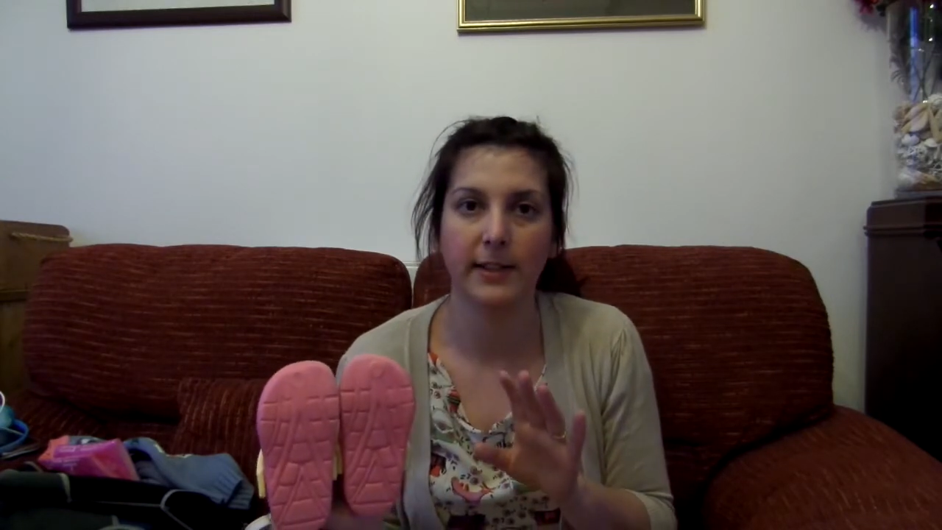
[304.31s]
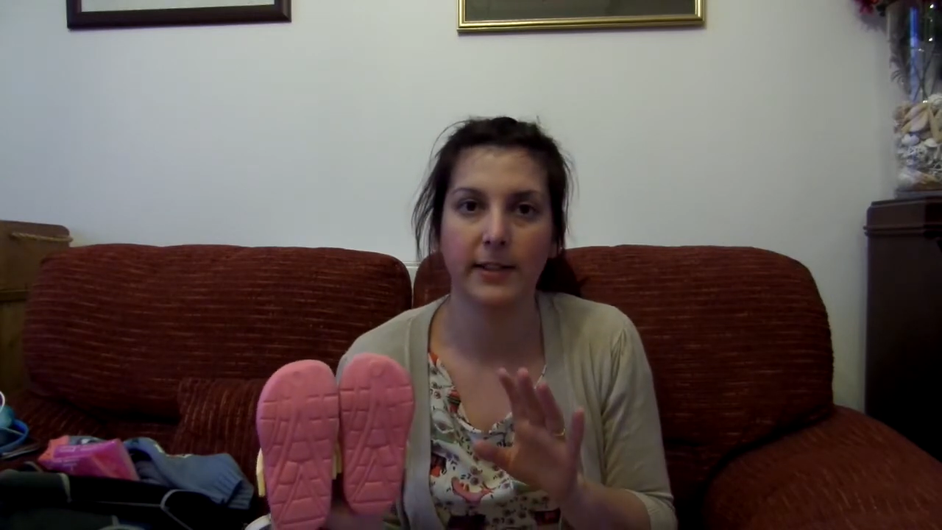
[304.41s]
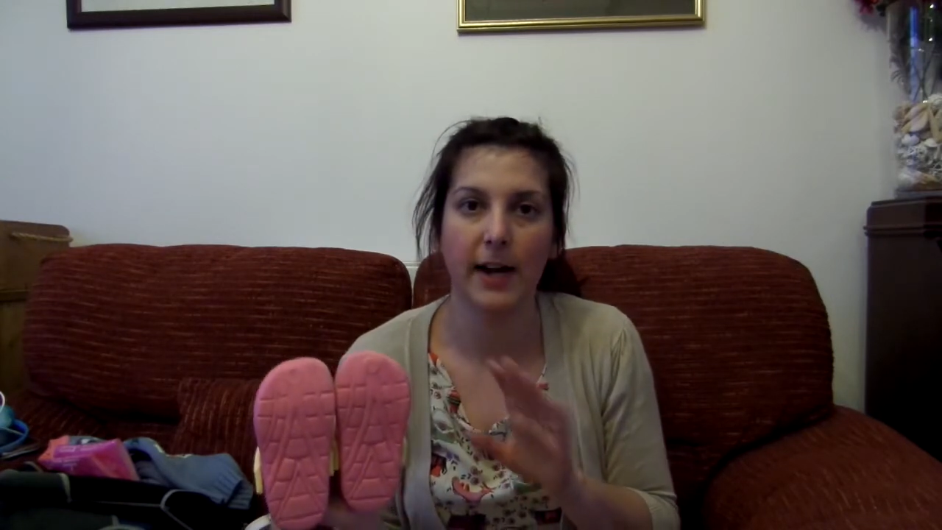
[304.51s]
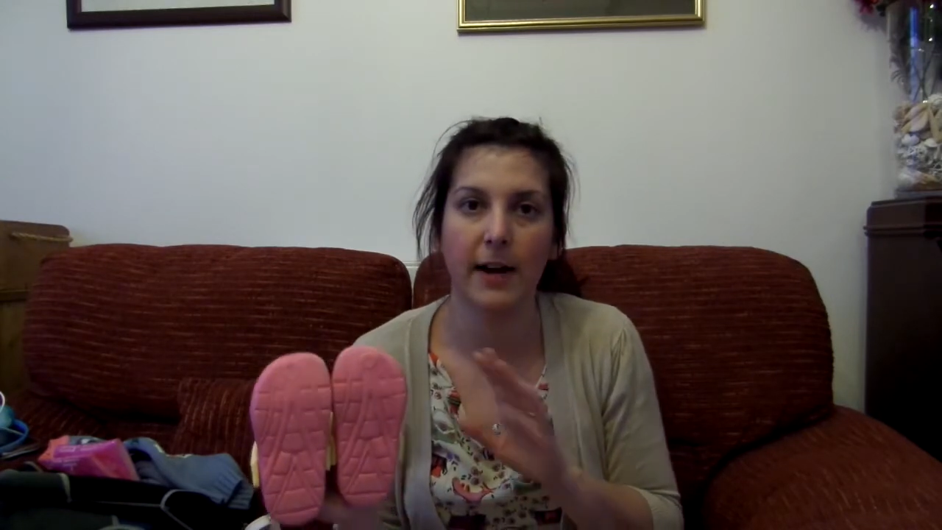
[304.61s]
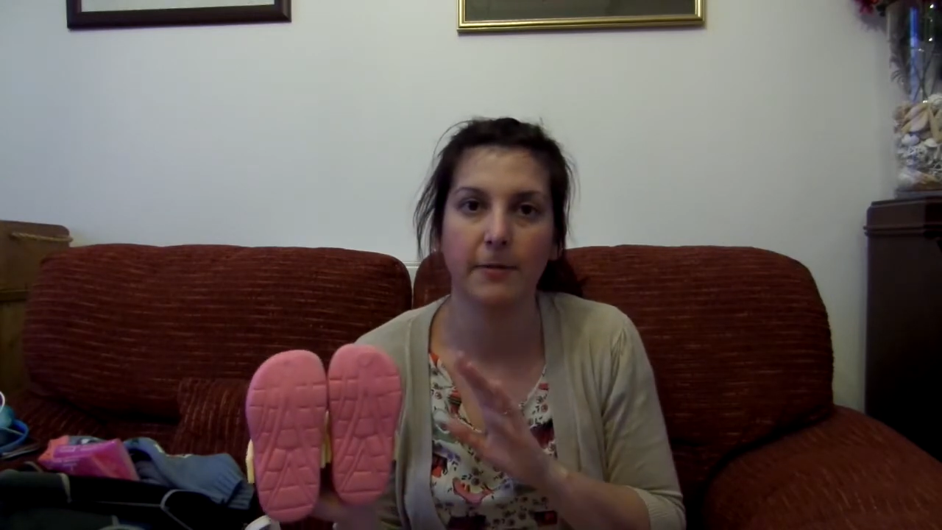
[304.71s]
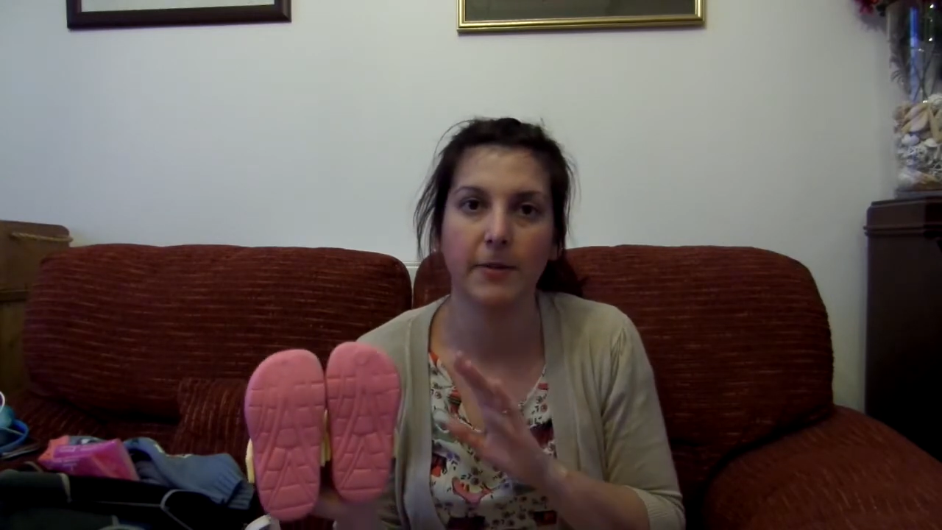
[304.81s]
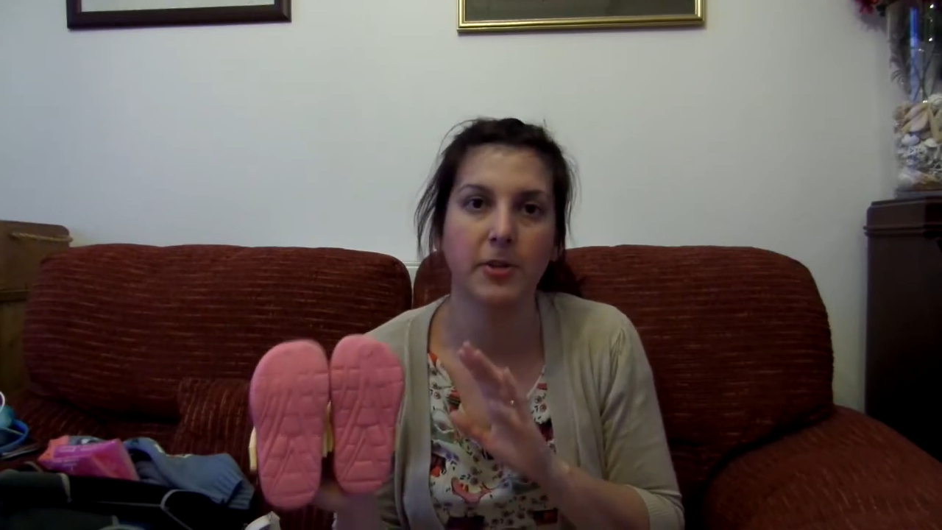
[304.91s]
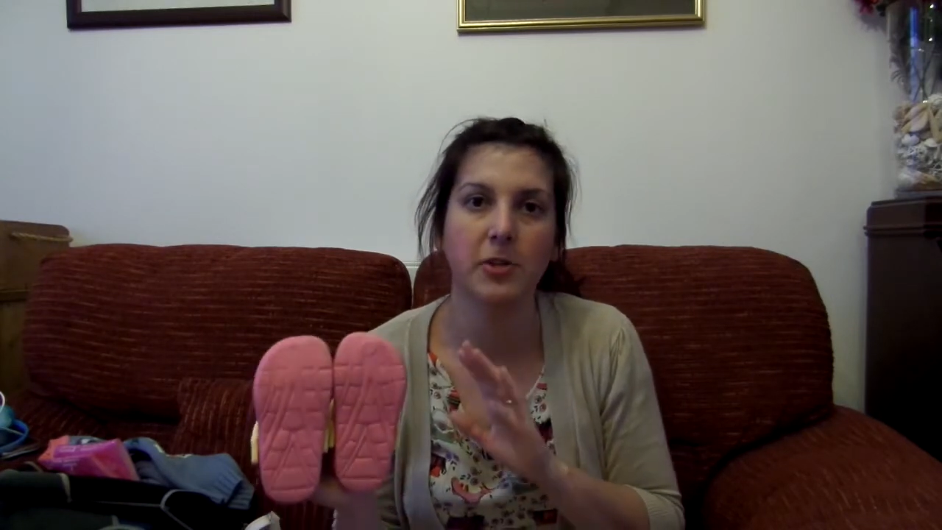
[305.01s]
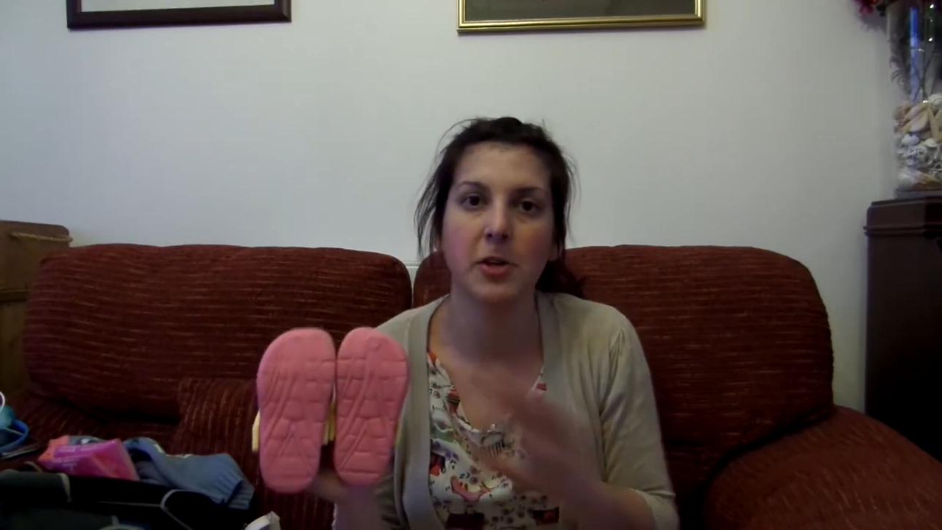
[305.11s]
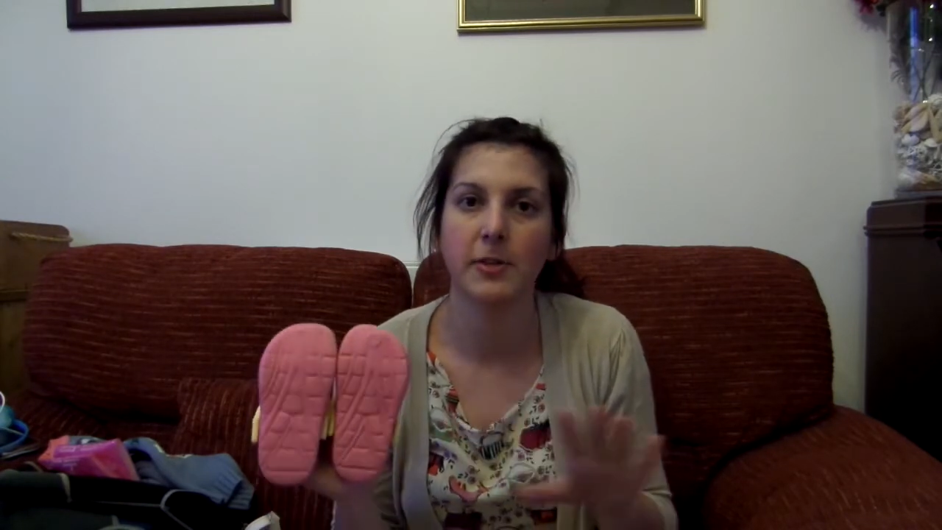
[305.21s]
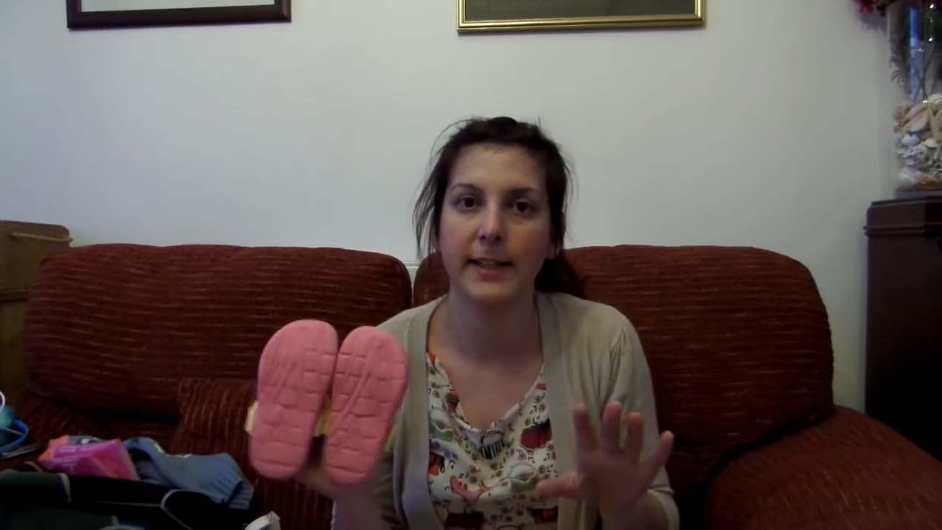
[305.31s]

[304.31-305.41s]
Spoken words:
So they have no